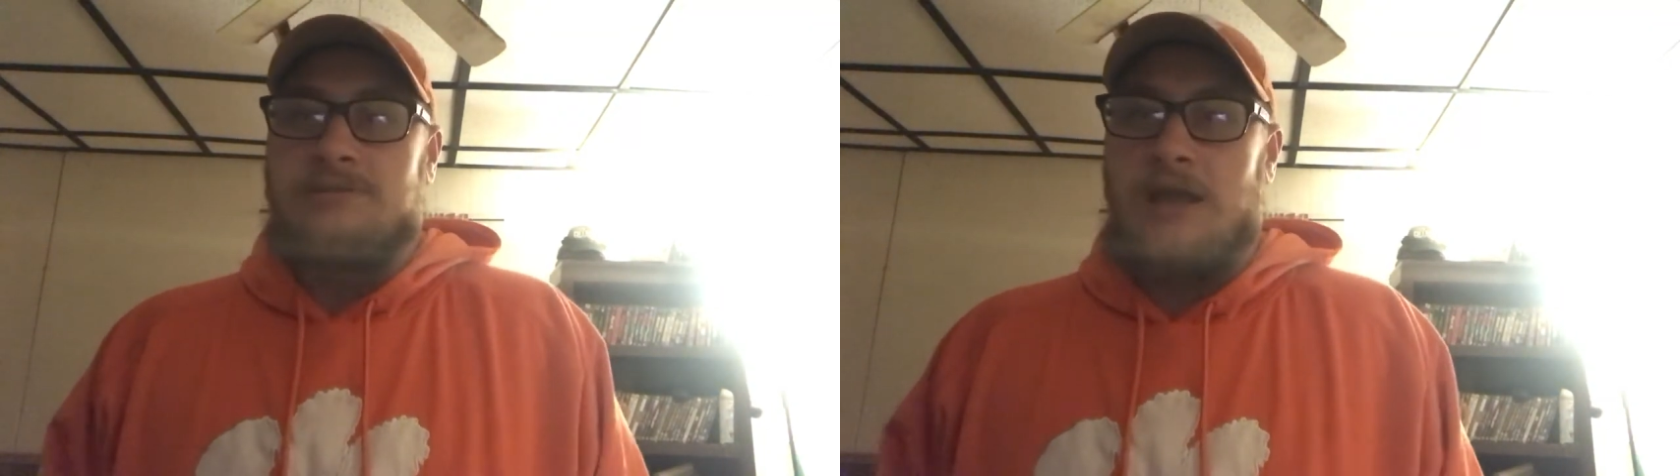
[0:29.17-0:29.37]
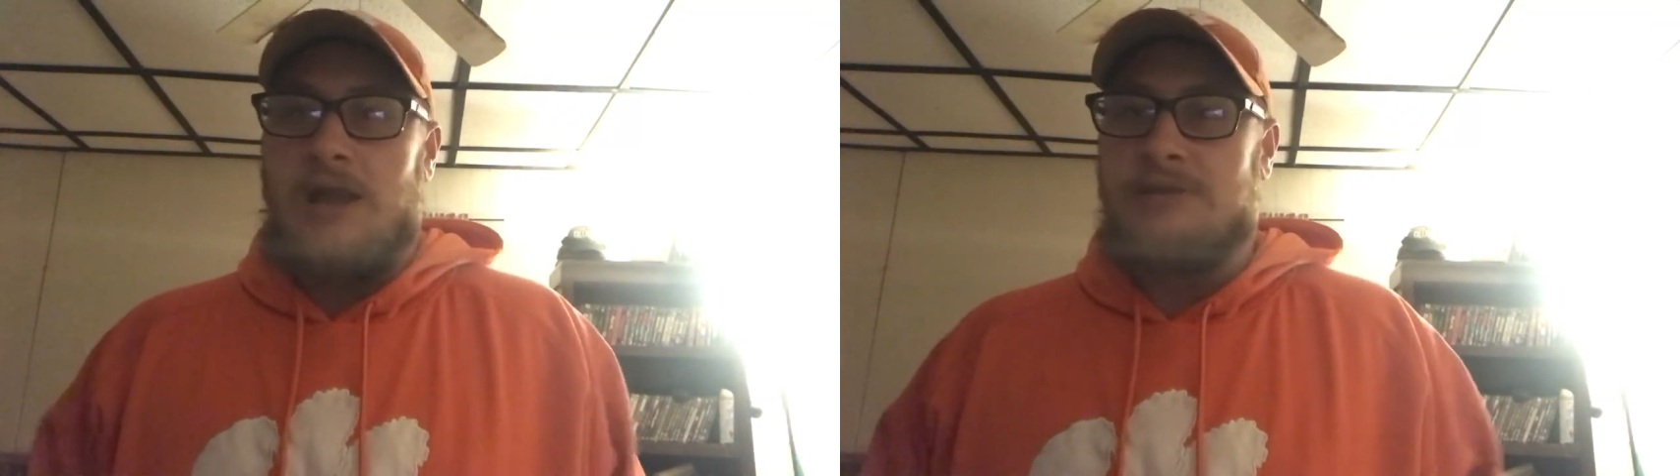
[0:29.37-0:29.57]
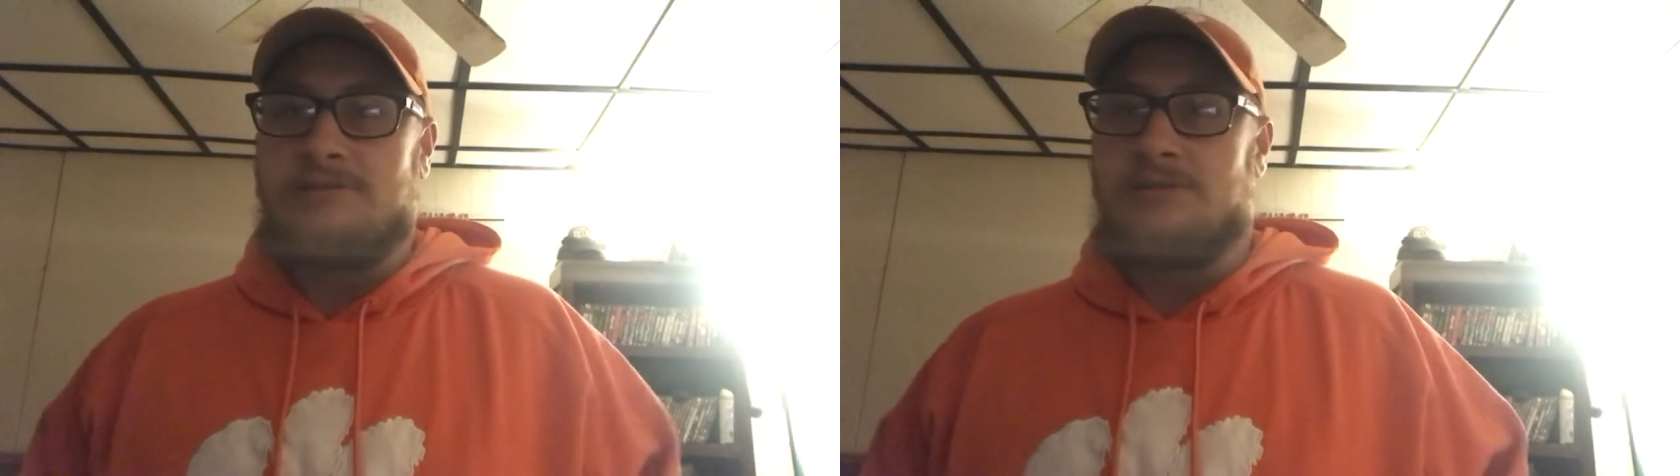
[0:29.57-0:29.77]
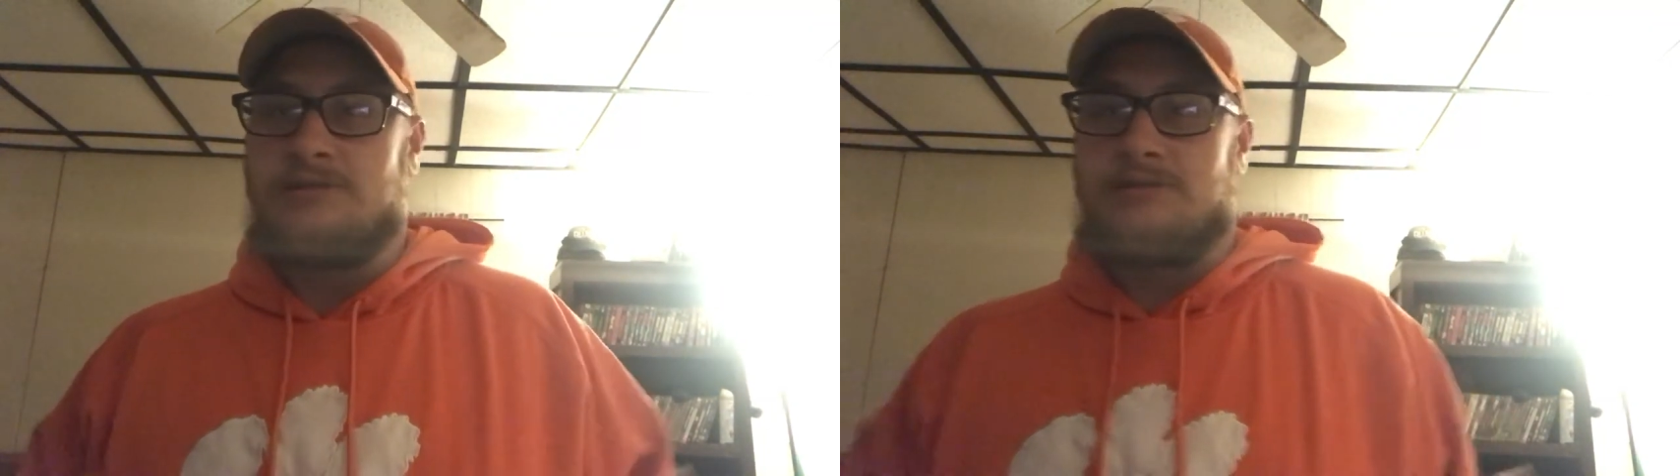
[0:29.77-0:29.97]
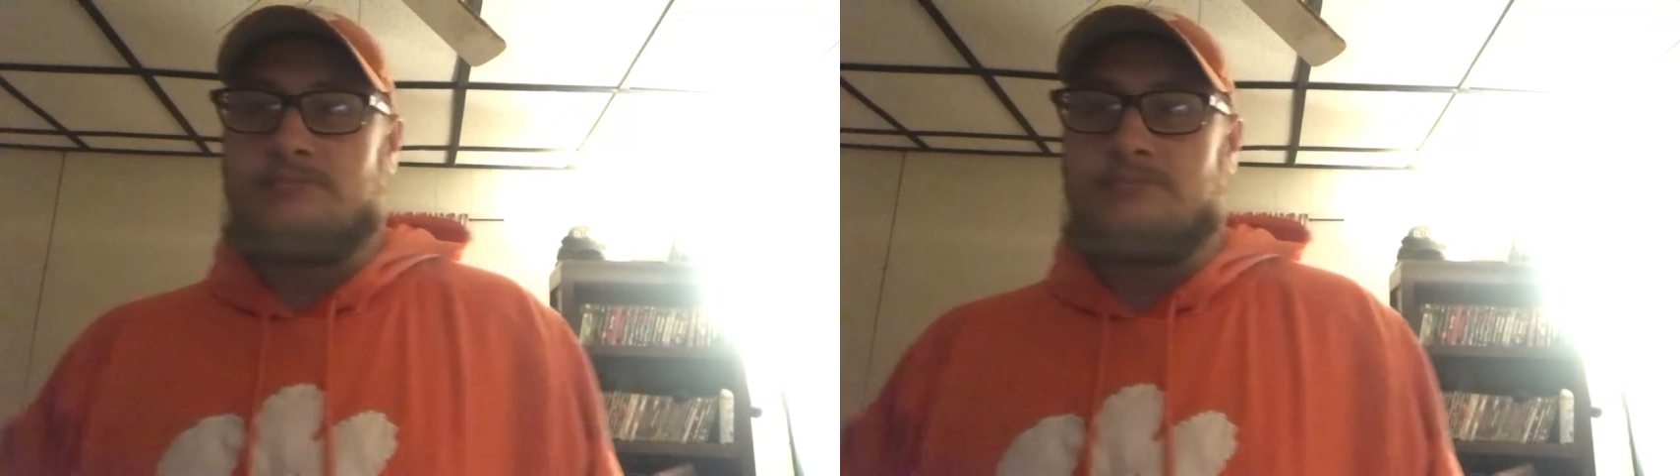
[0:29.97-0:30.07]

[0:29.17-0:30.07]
College just